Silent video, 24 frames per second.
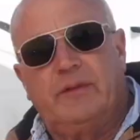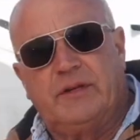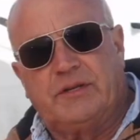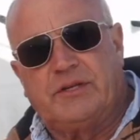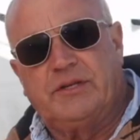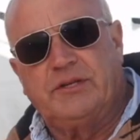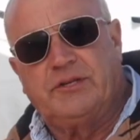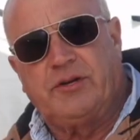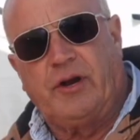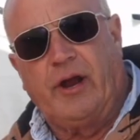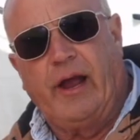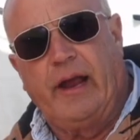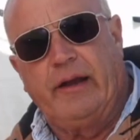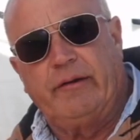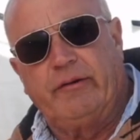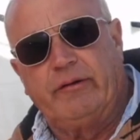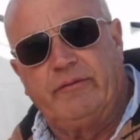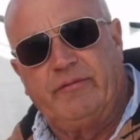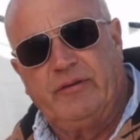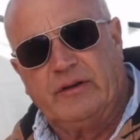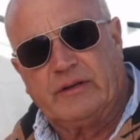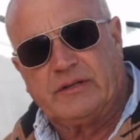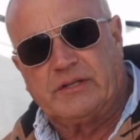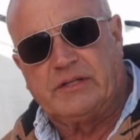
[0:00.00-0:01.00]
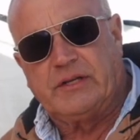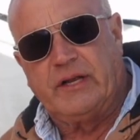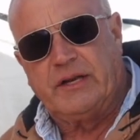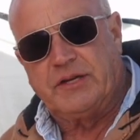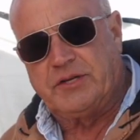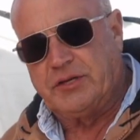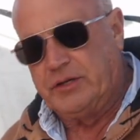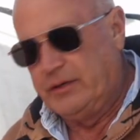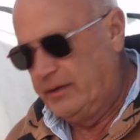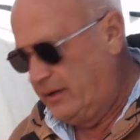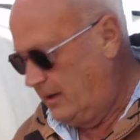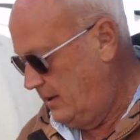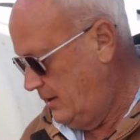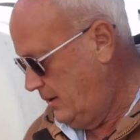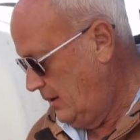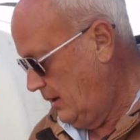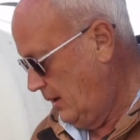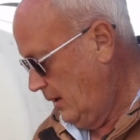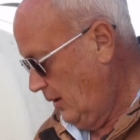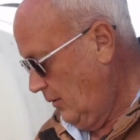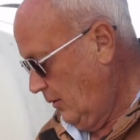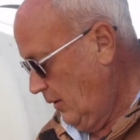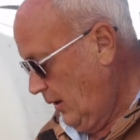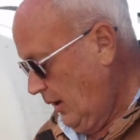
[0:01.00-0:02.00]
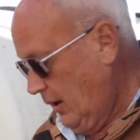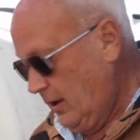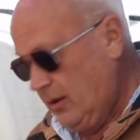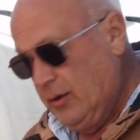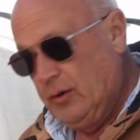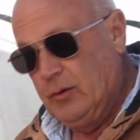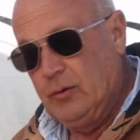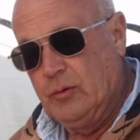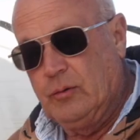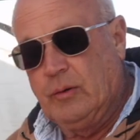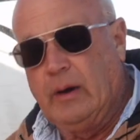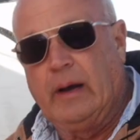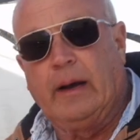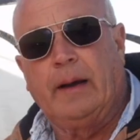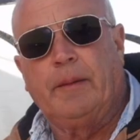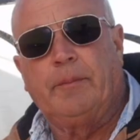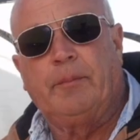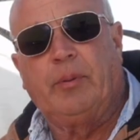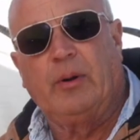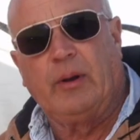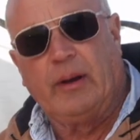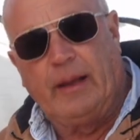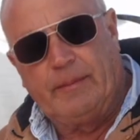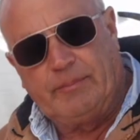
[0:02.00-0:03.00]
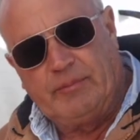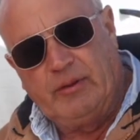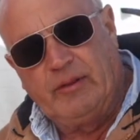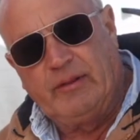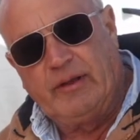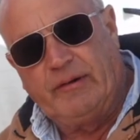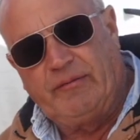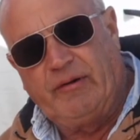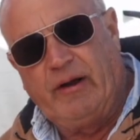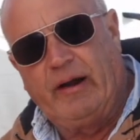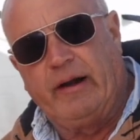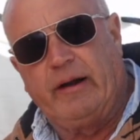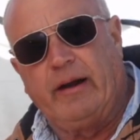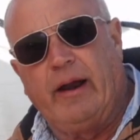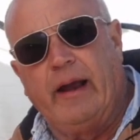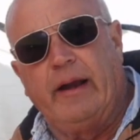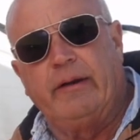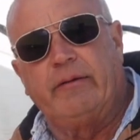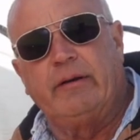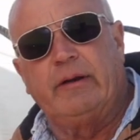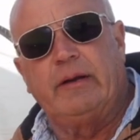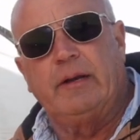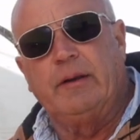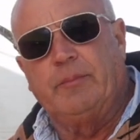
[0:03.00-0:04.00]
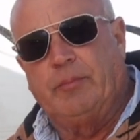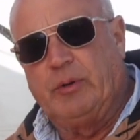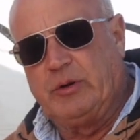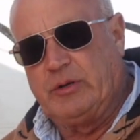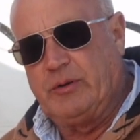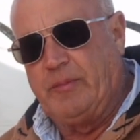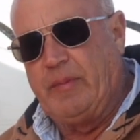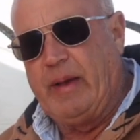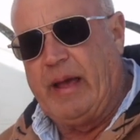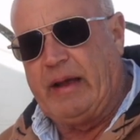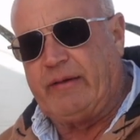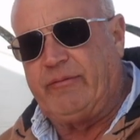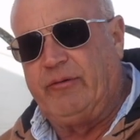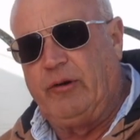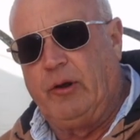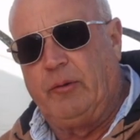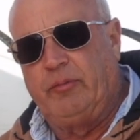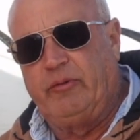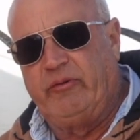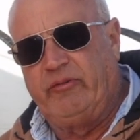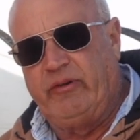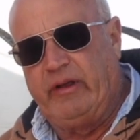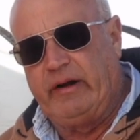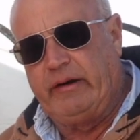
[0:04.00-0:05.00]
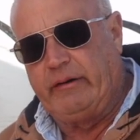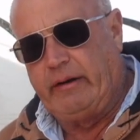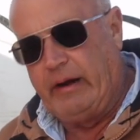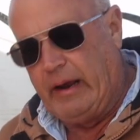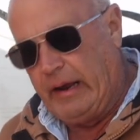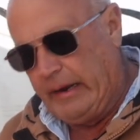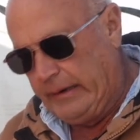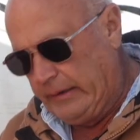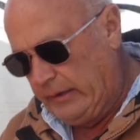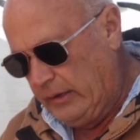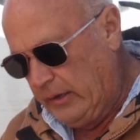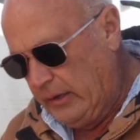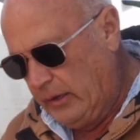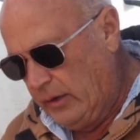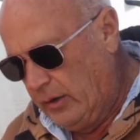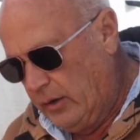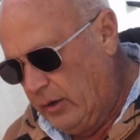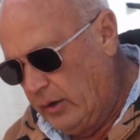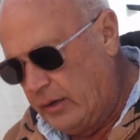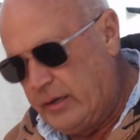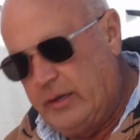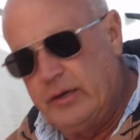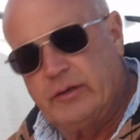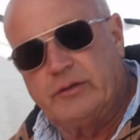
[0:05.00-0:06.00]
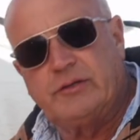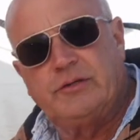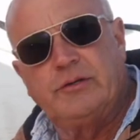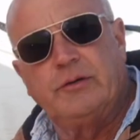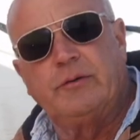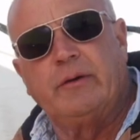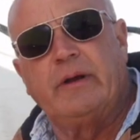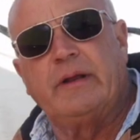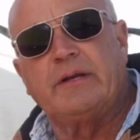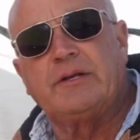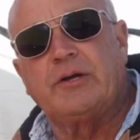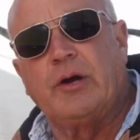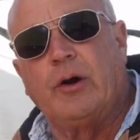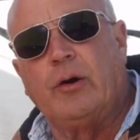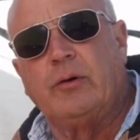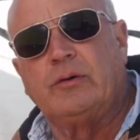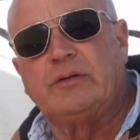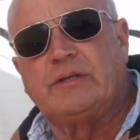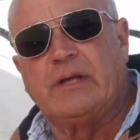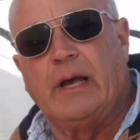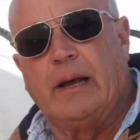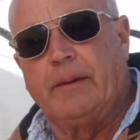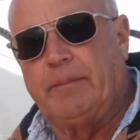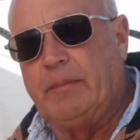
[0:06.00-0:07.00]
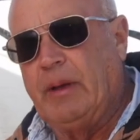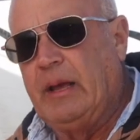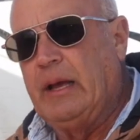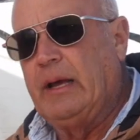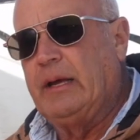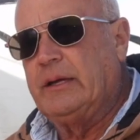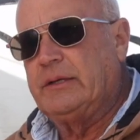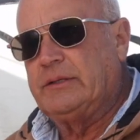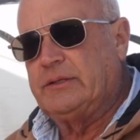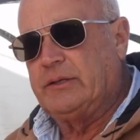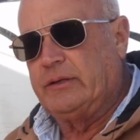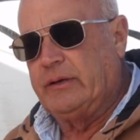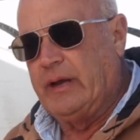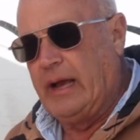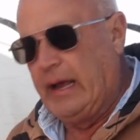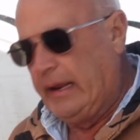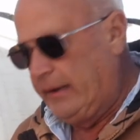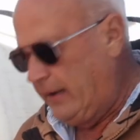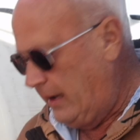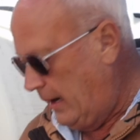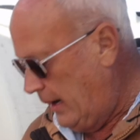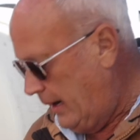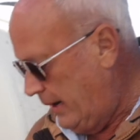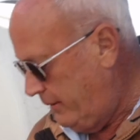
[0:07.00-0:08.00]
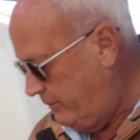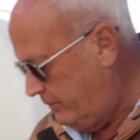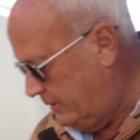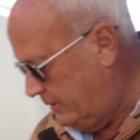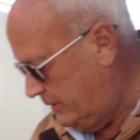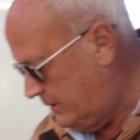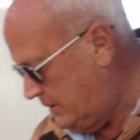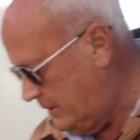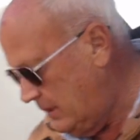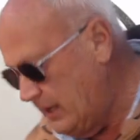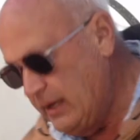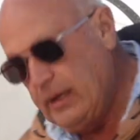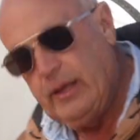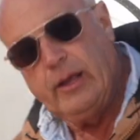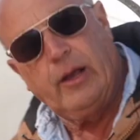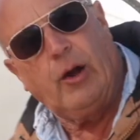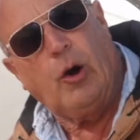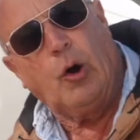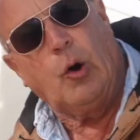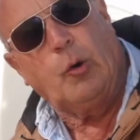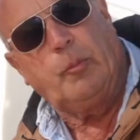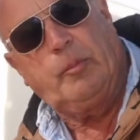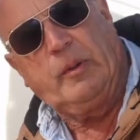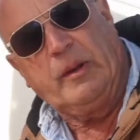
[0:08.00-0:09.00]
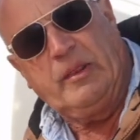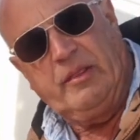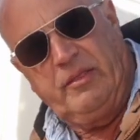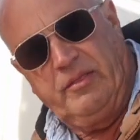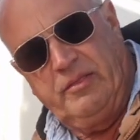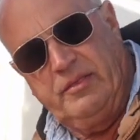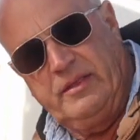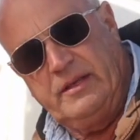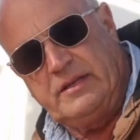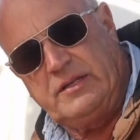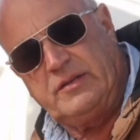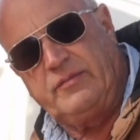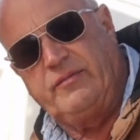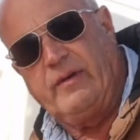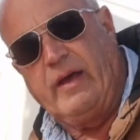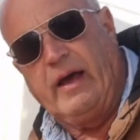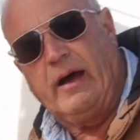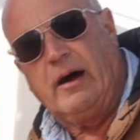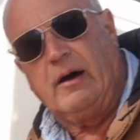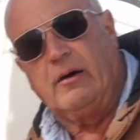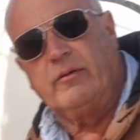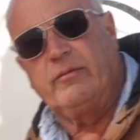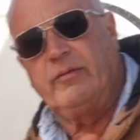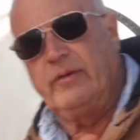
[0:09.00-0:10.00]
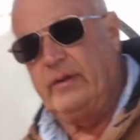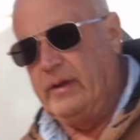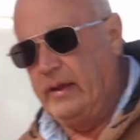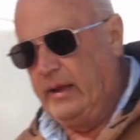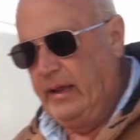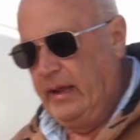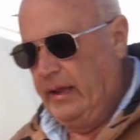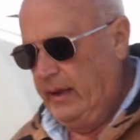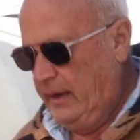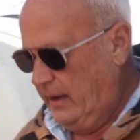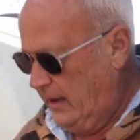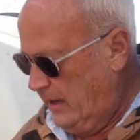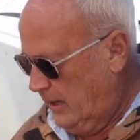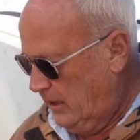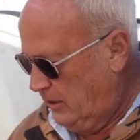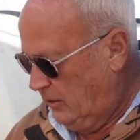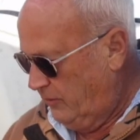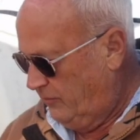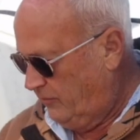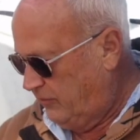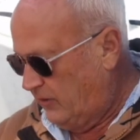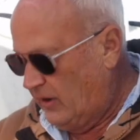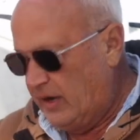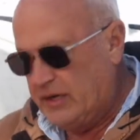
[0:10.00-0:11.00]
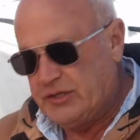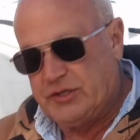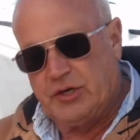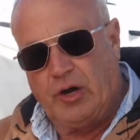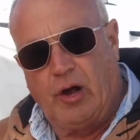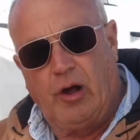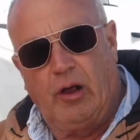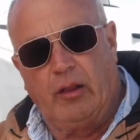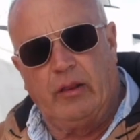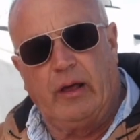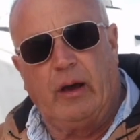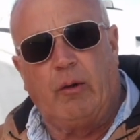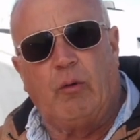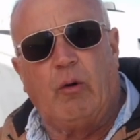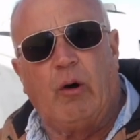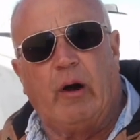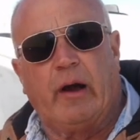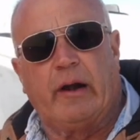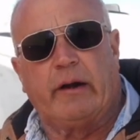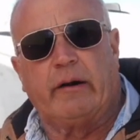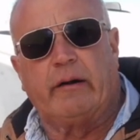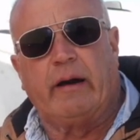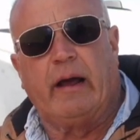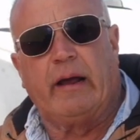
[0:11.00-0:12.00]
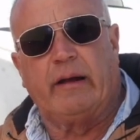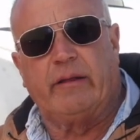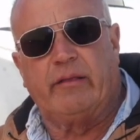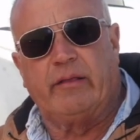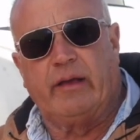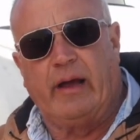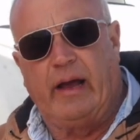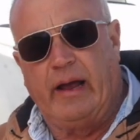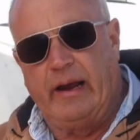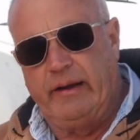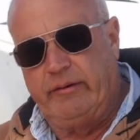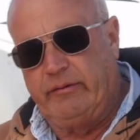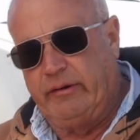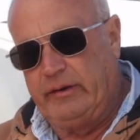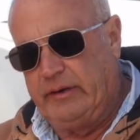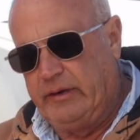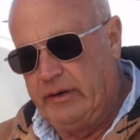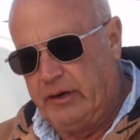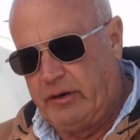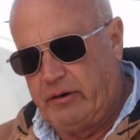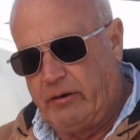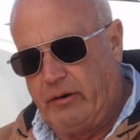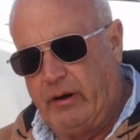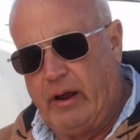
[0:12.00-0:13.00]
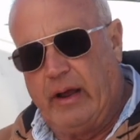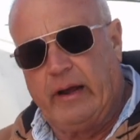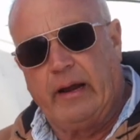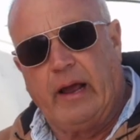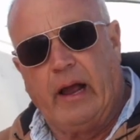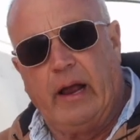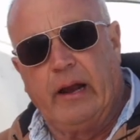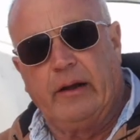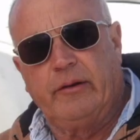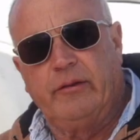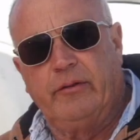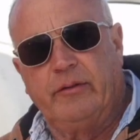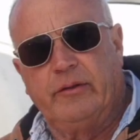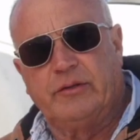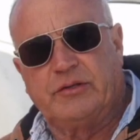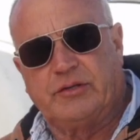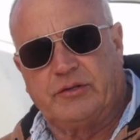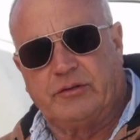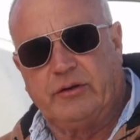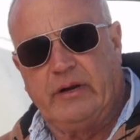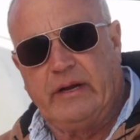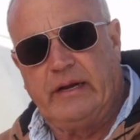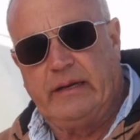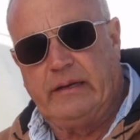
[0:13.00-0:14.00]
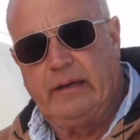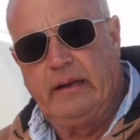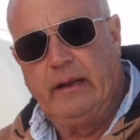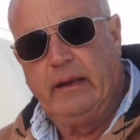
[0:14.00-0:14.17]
This is your hydrant fill station. You pull up to the fire hydrant, you put your backflow preventer on, hook your 2-inch hose up, turn on the hydrant, open this valve, and you flush all the water out of the hydrant and the crud onto the street.